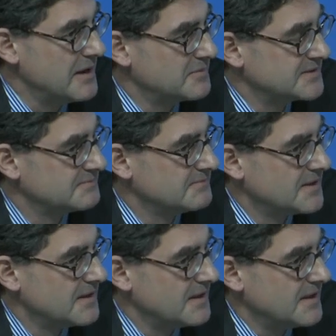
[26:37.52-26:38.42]
it was,
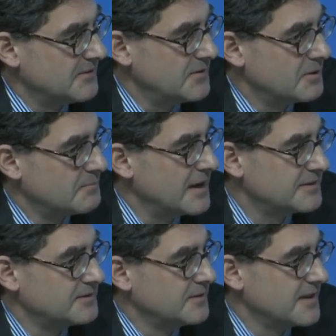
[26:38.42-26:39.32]
if you look back
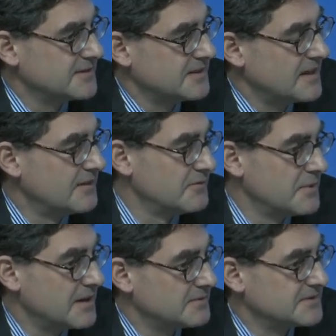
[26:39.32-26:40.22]
to 2011
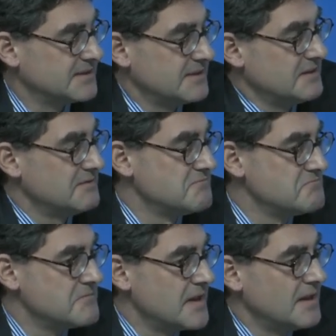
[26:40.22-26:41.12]
when it was,
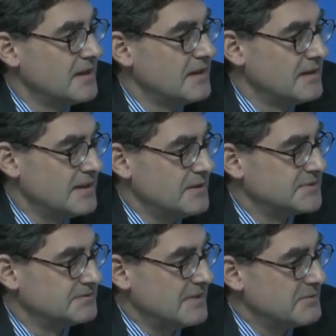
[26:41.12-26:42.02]
it
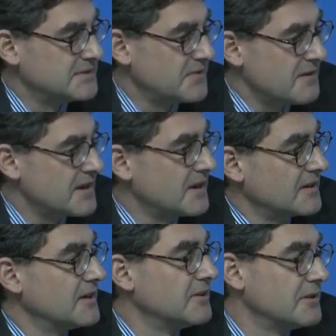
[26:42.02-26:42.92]
was, it was very
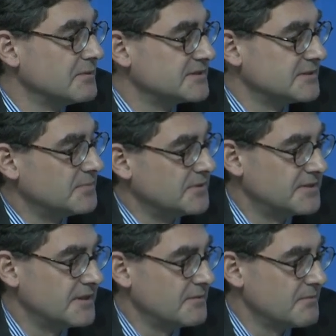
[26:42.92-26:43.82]
gung-ho. It was
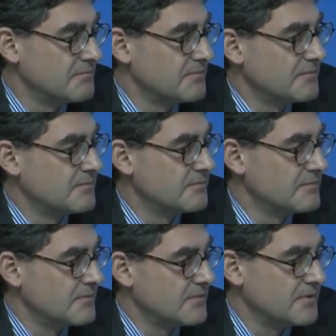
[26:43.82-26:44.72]
supporting
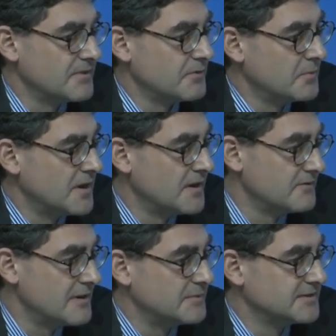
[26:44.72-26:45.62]
Thawar, the
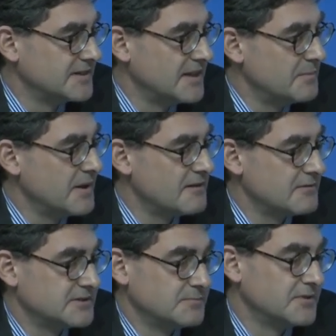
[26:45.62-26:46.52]
rebels in Libya, it
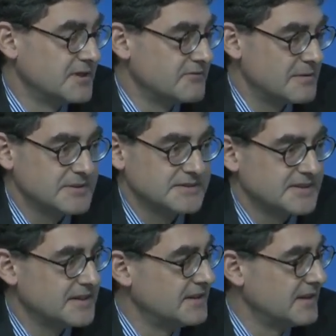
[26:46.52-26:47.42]
was supporting rebels
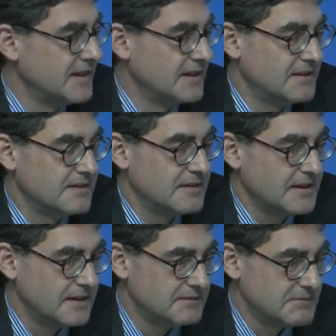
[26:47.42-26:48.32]
in, in,
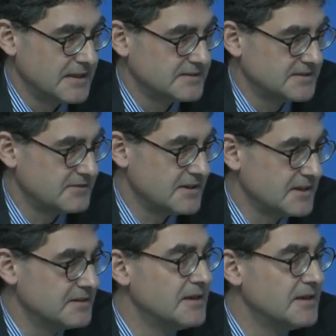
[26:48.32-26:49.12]
in, in Syria.